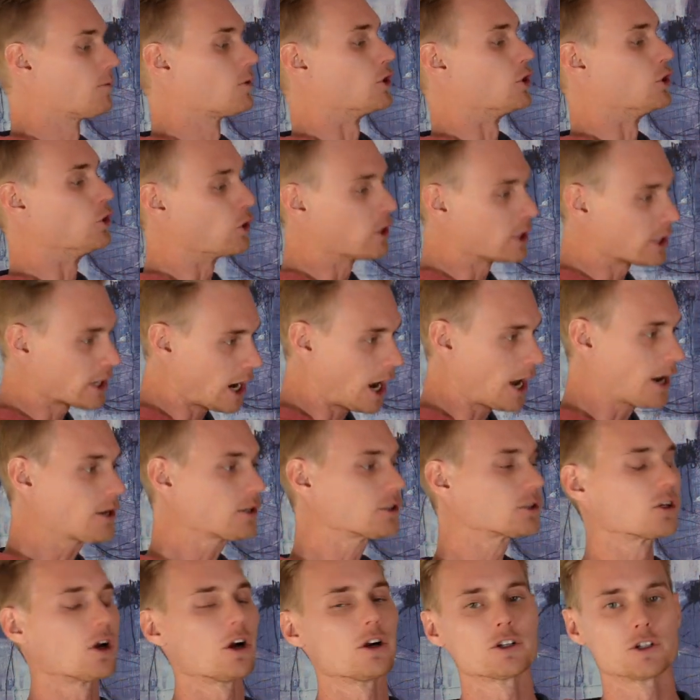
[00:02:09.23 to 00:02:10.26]
you can kind
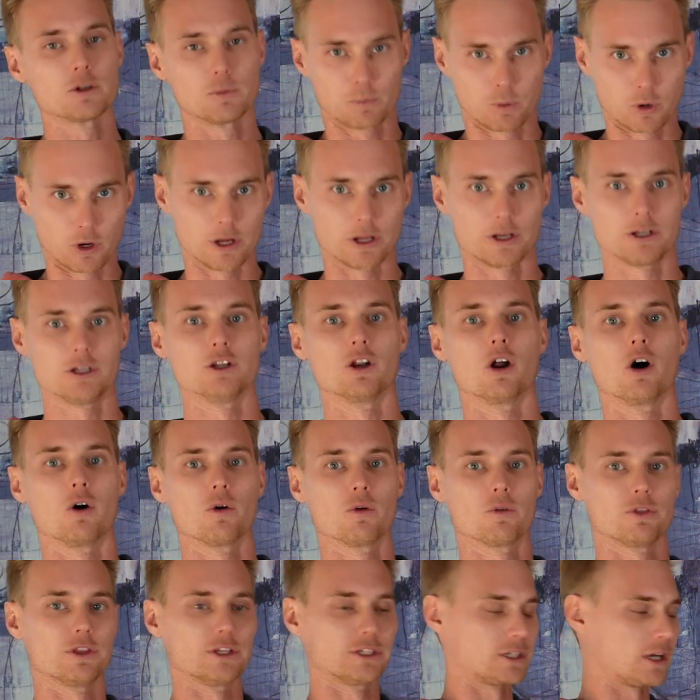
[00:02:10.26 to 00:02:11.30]
of start to put, you
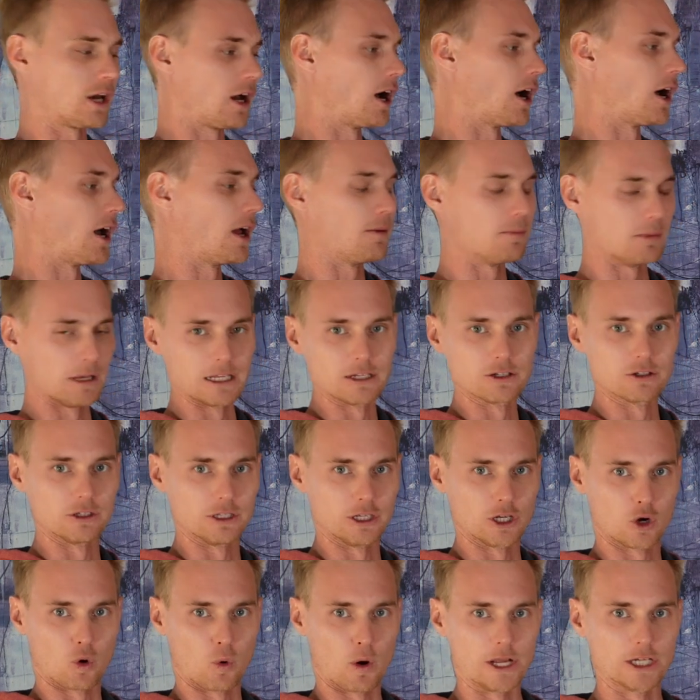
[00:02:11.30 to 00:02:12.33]
know, the time into the
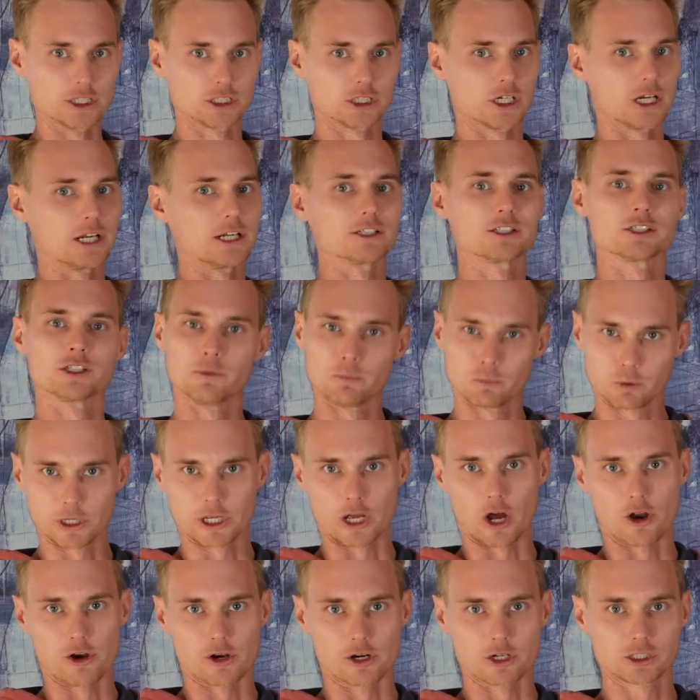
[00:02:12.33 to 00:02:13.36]
equation and
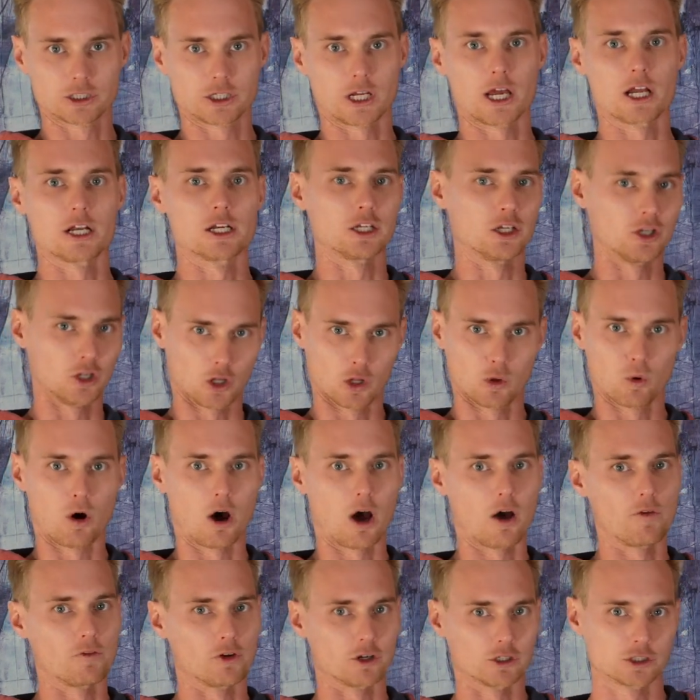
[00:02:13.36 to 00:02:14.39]
simply understand
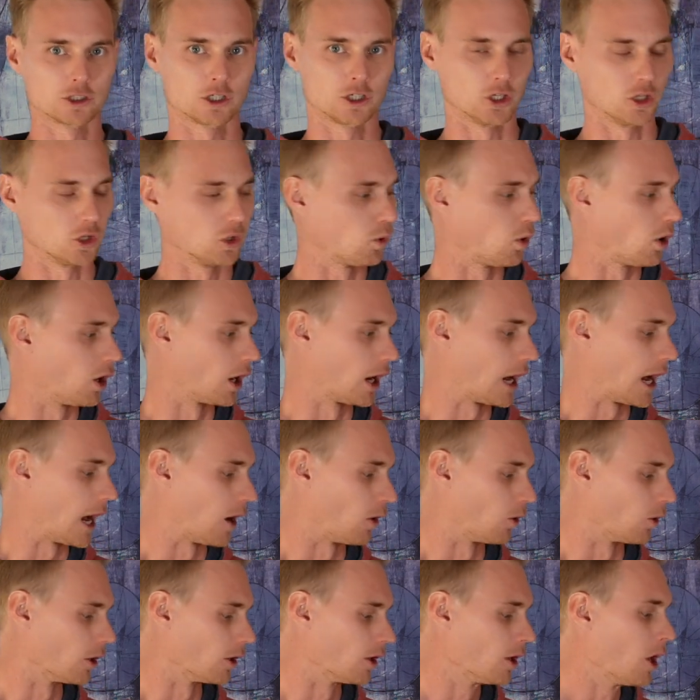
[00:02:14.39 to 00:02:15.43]
kilowatt versus kilowatt
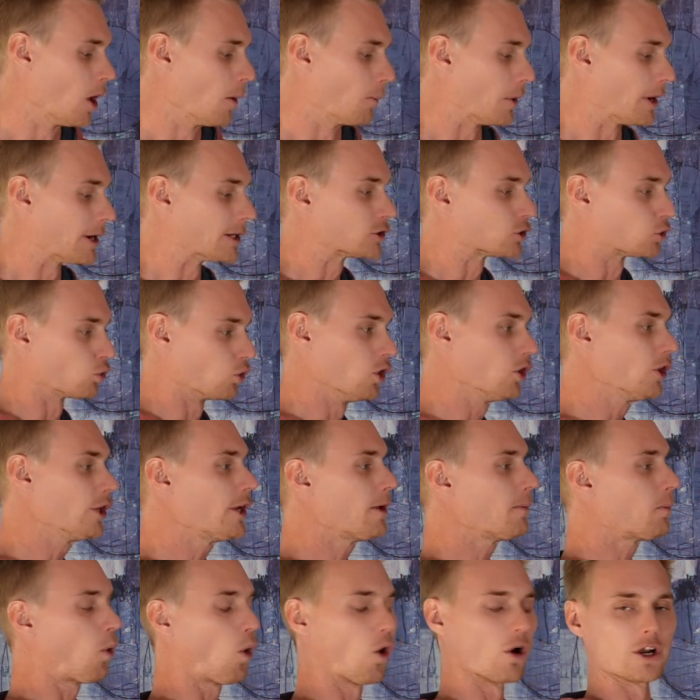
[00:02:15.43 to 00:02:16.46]
hour. But it's really
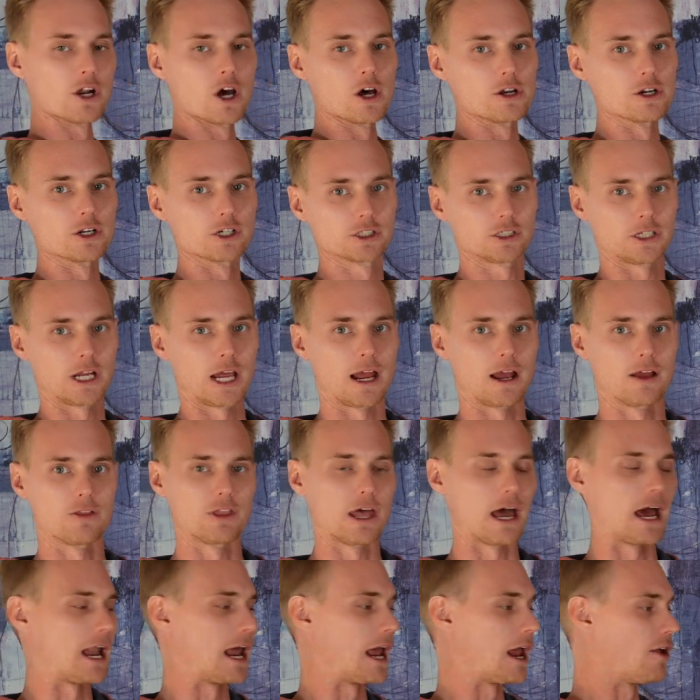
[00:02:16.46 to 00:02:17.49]
important to understand
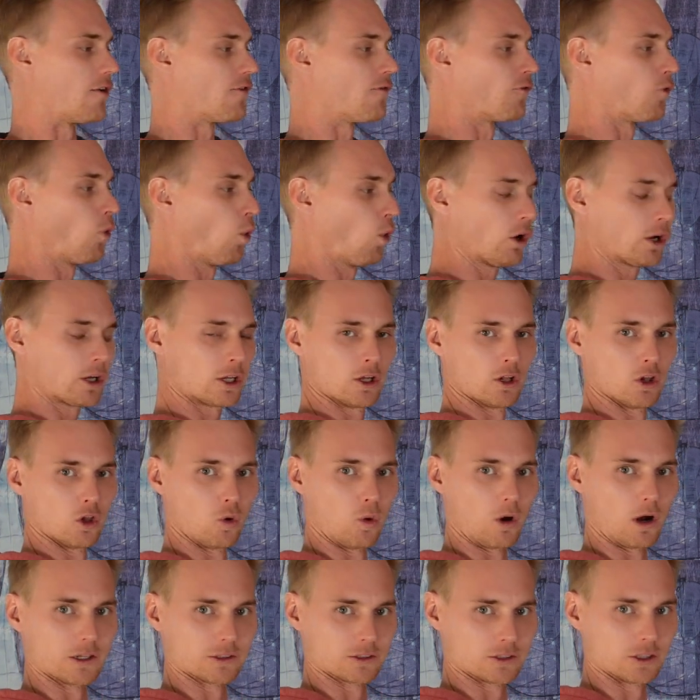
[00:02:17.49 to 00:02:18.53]
that a 4
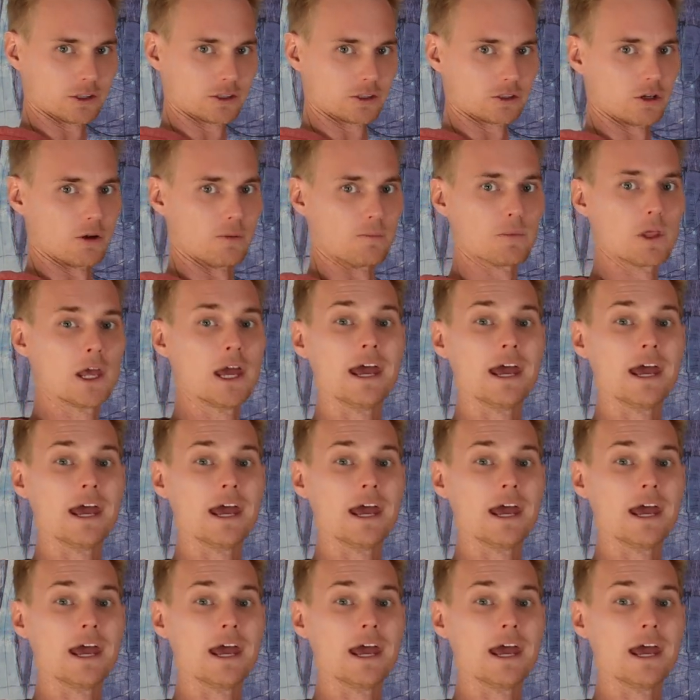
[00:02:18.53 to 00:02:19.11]
kilowatt system